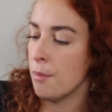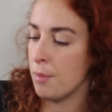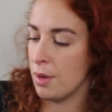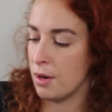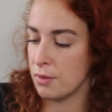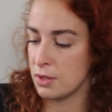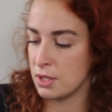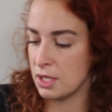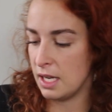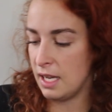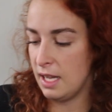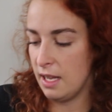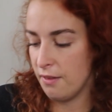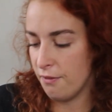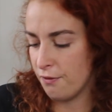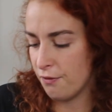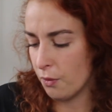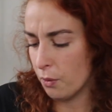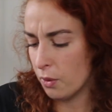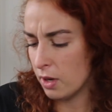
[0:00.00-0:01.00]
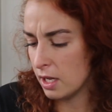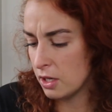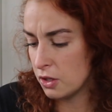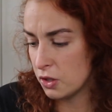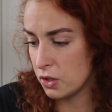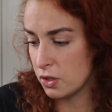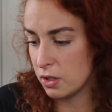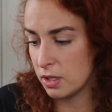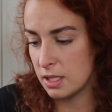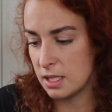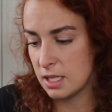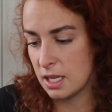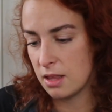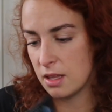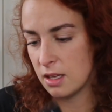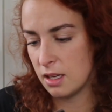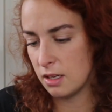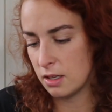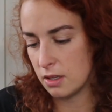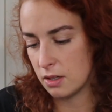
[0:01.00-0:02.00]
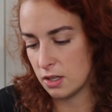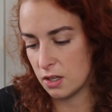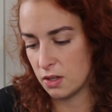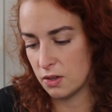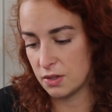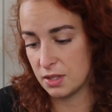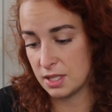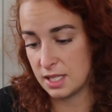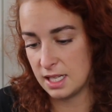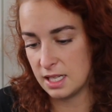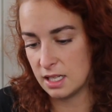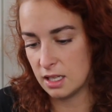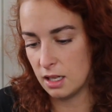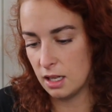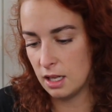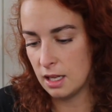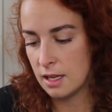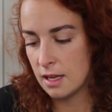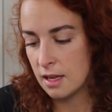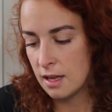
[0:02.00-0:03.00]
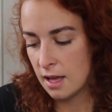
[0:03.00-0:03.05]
But it was at $400, I think, on deal.